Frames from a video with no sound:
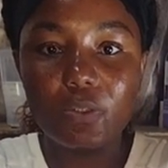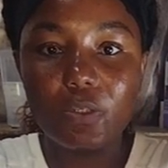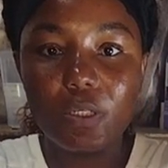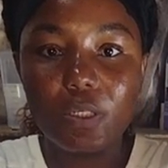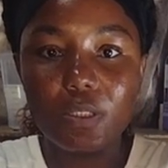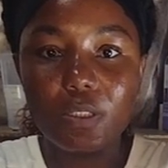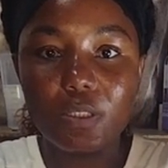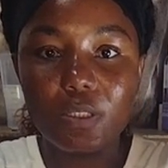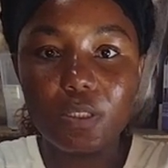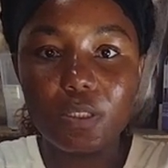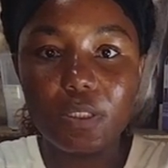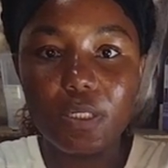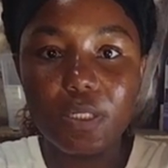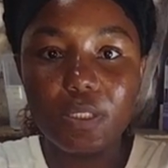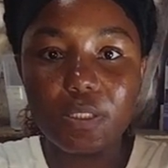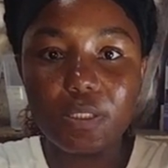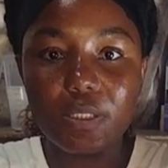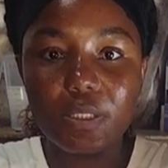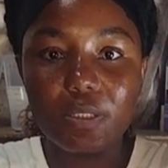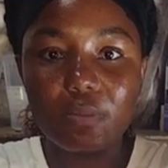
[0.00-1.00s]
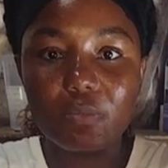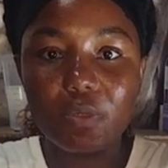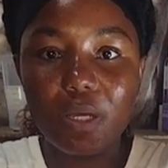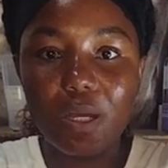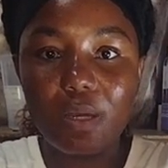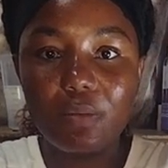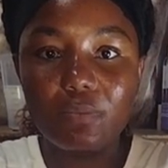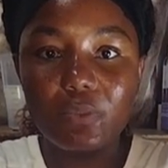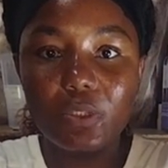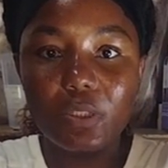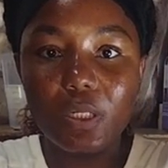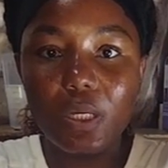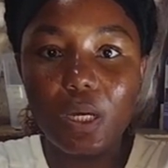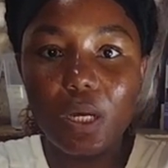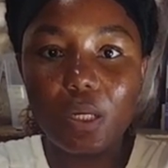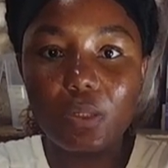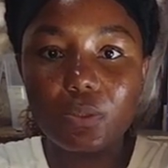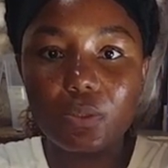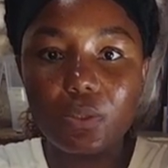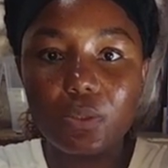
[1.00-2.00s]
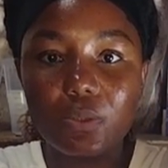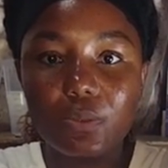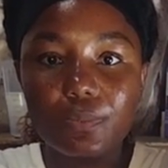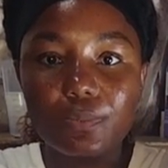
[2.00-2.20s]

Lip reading: can see the steam coming out.